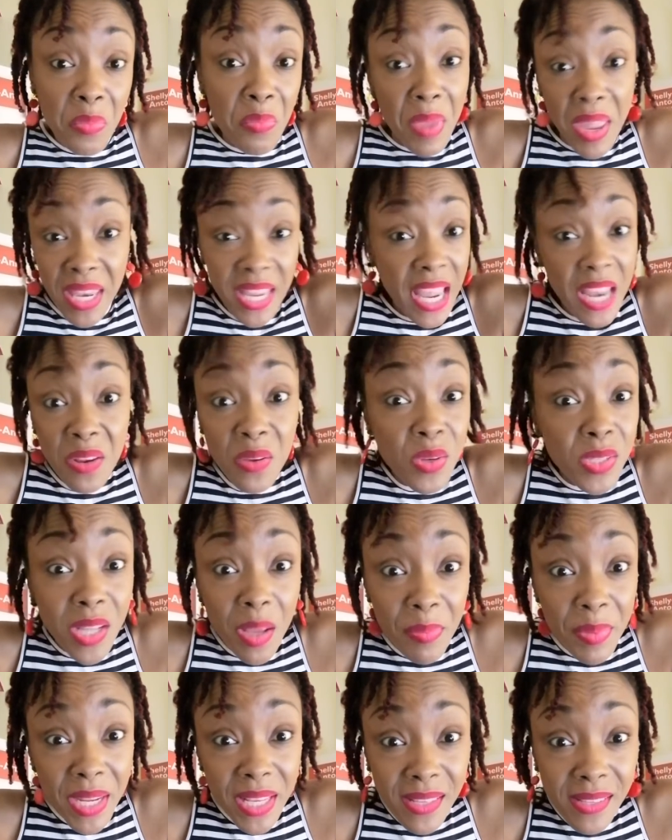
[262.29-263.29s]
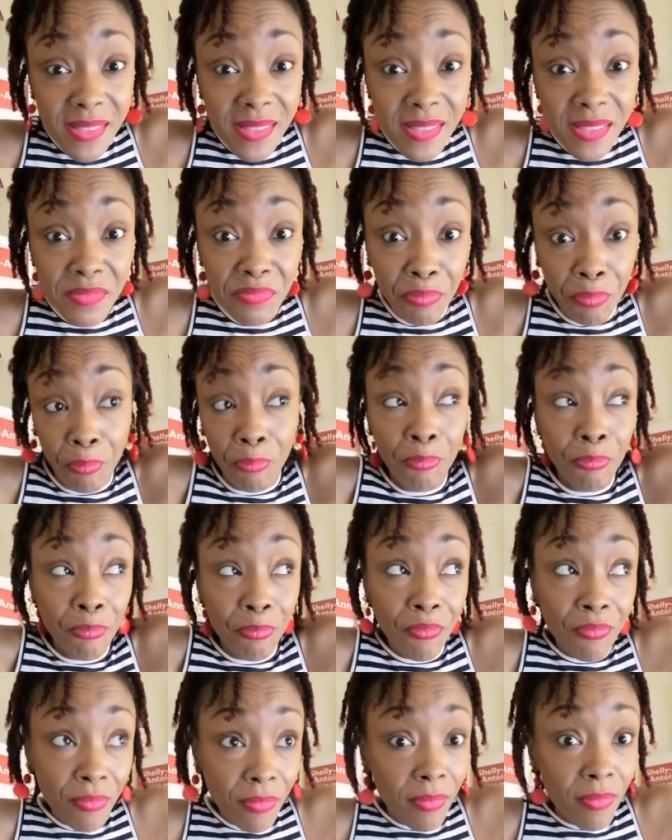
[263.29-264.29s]
Men can go topless
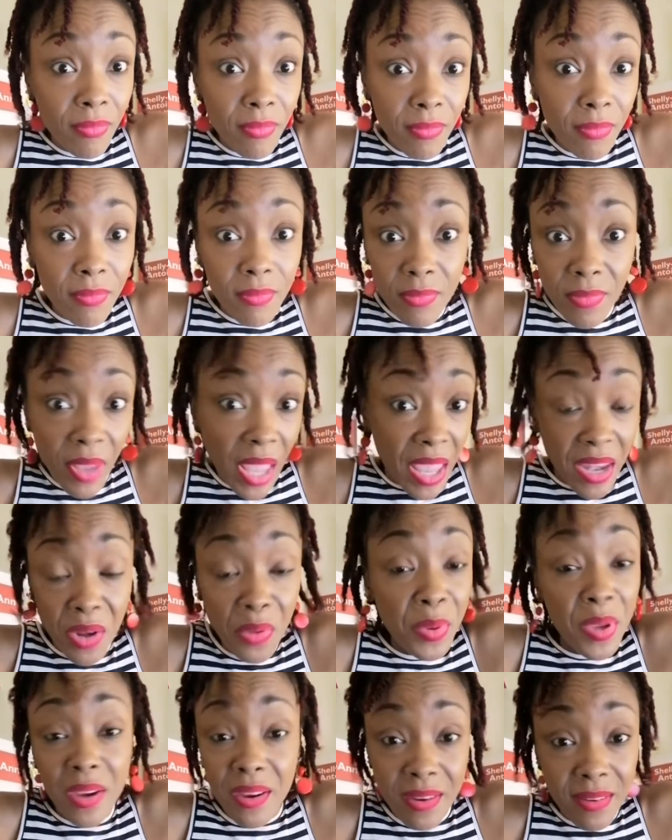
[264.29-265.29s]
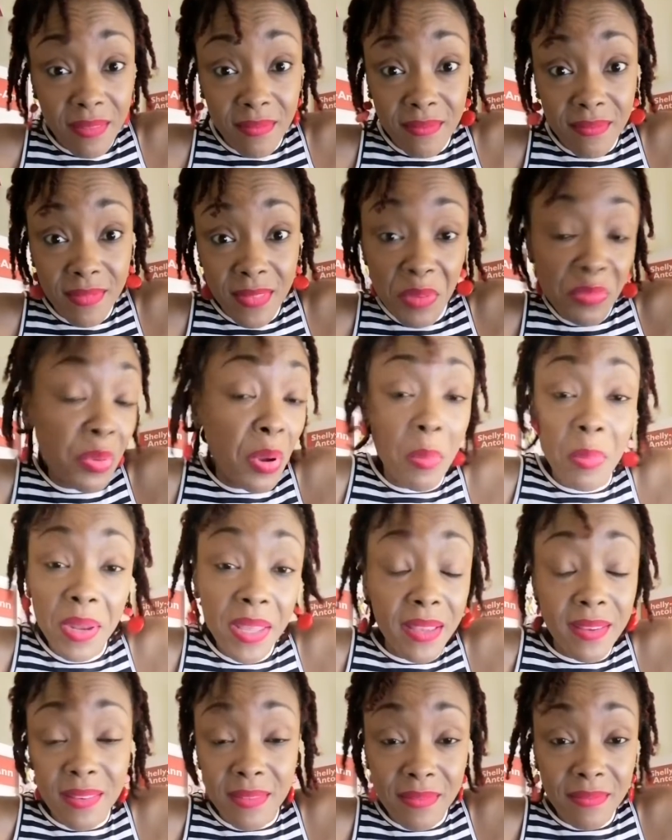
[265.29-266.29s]
anywhere in
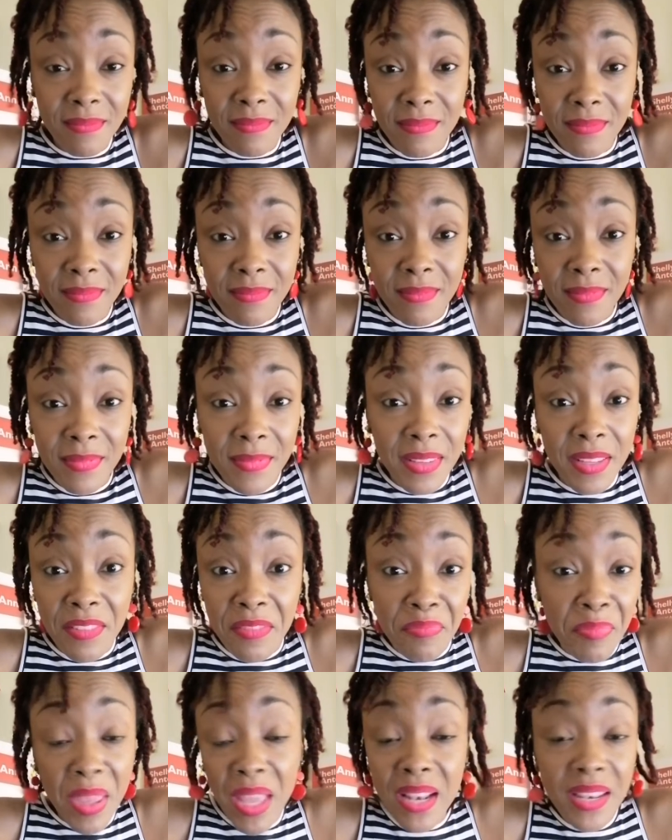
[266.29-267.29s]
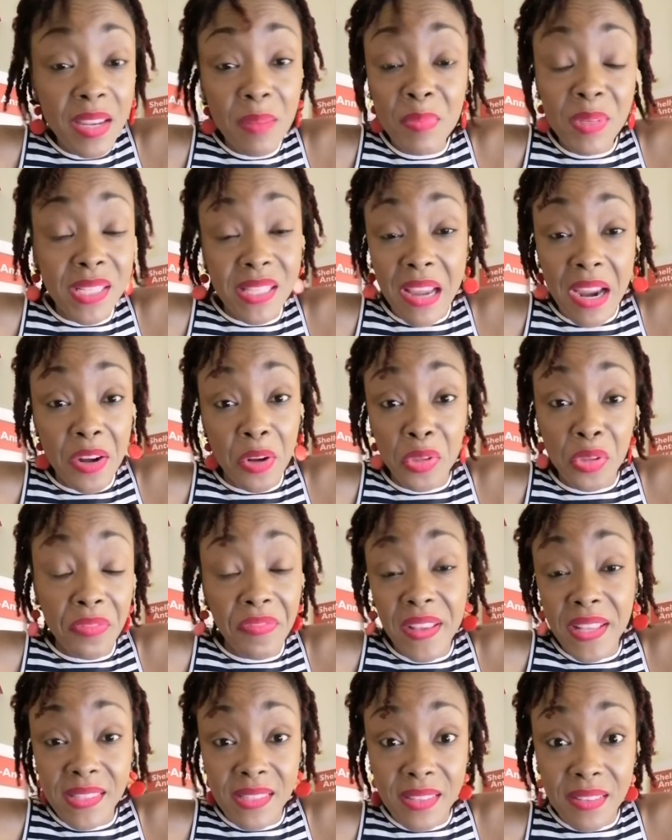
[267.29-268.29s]
public. Male nipples are not
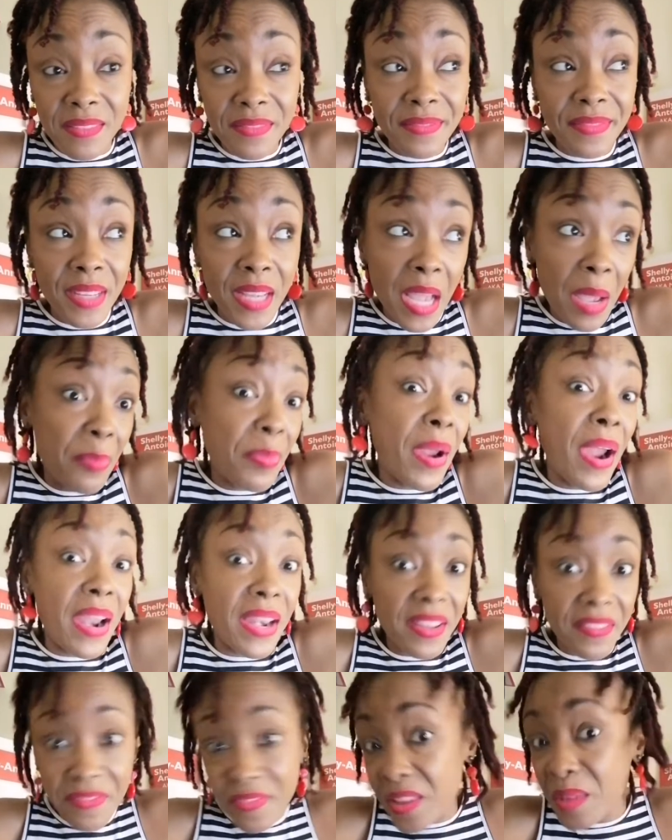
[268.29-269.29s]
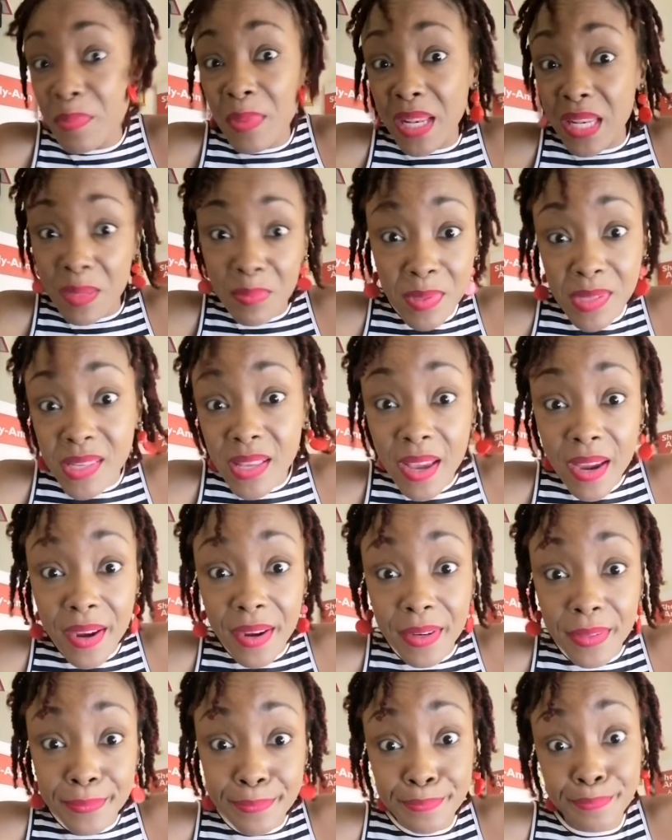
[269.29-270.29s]
offensive. Apparently, female nipples
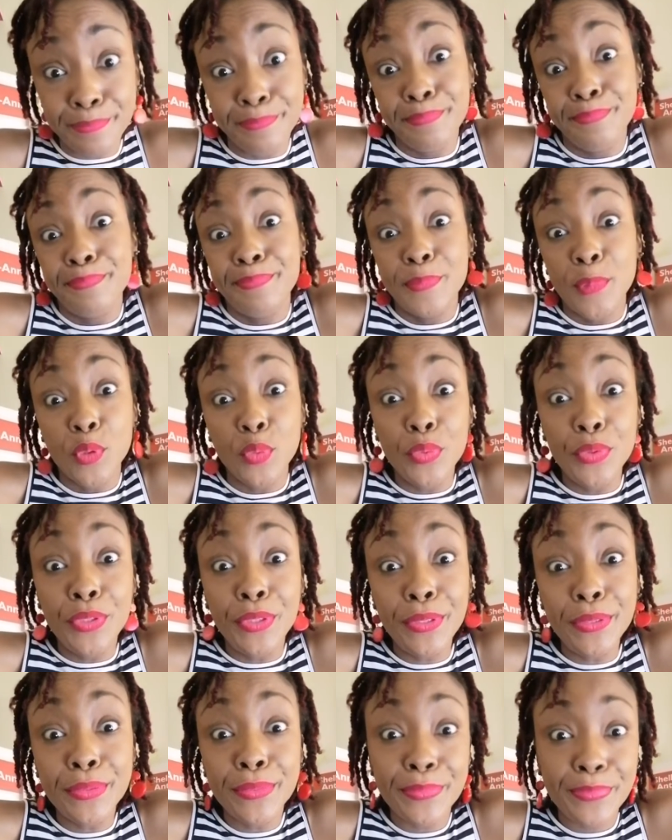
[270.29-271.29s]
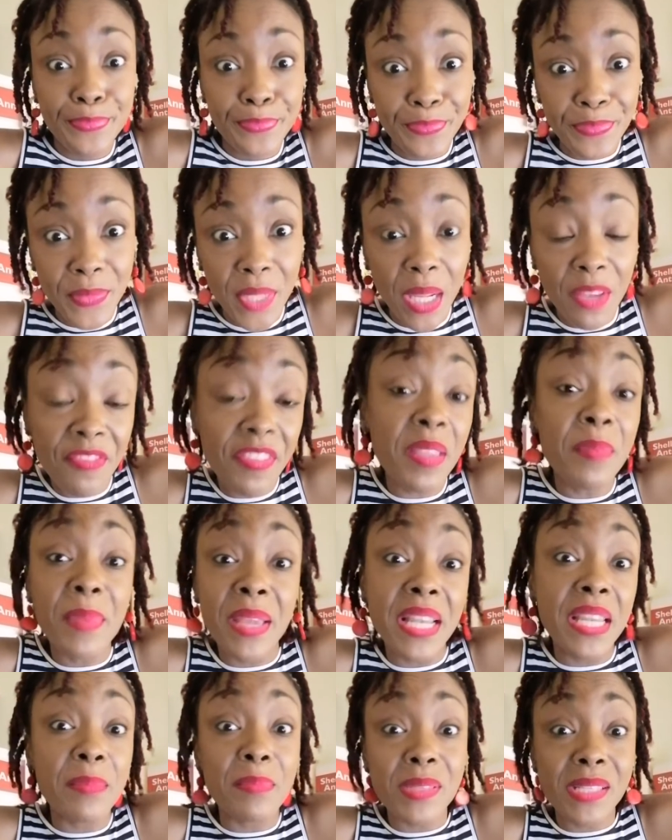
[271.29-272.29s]
are. Who knew?
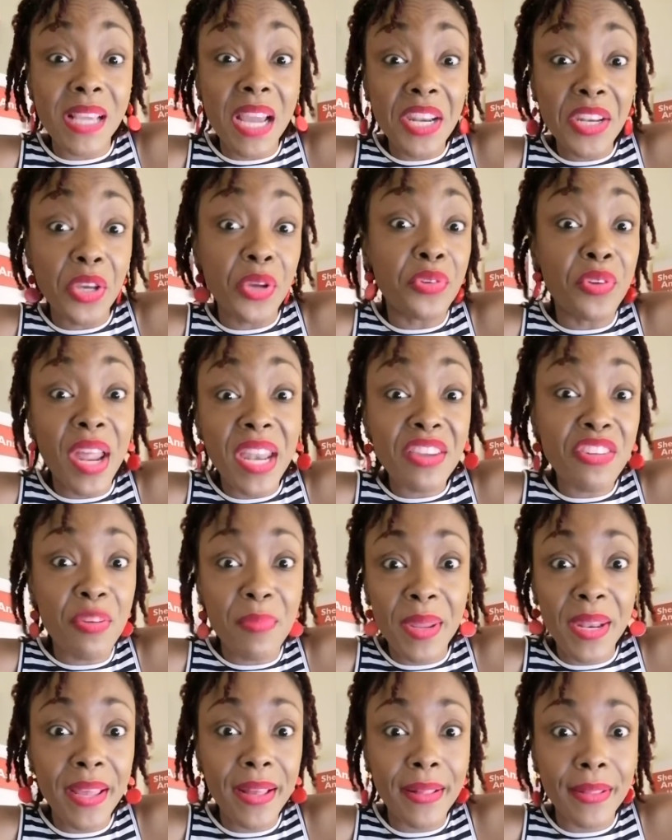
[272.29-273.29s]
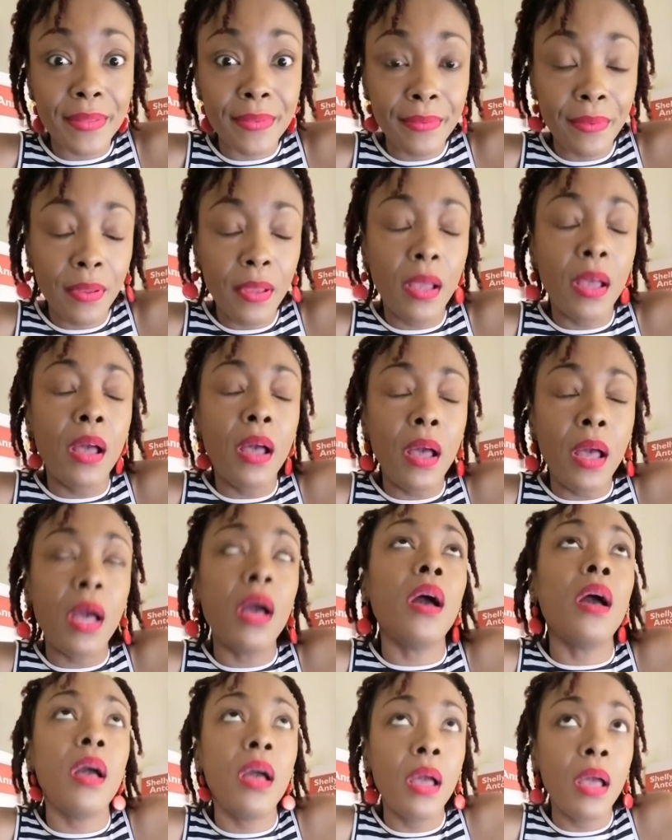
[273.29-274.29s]
Female nipples are downright criminal.
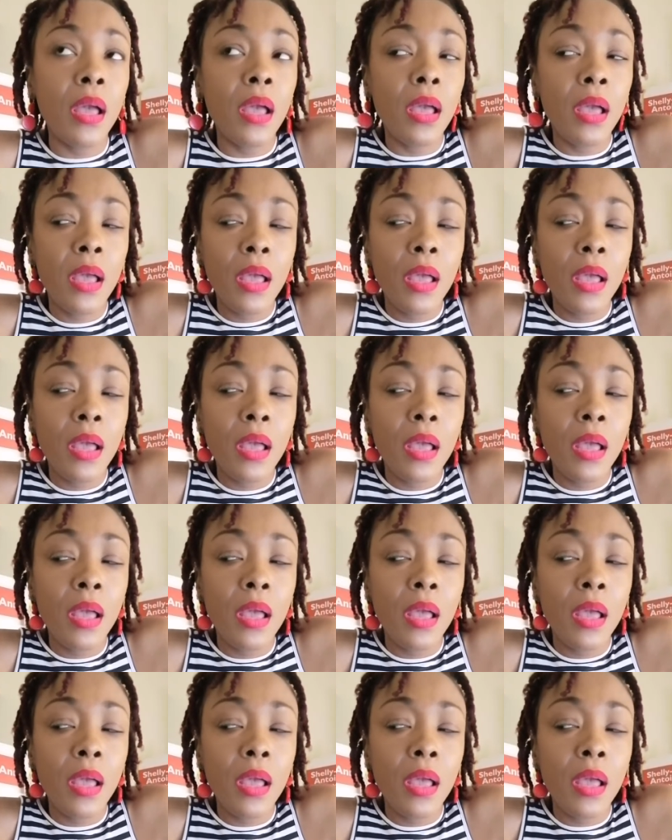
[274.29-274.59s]
Ha!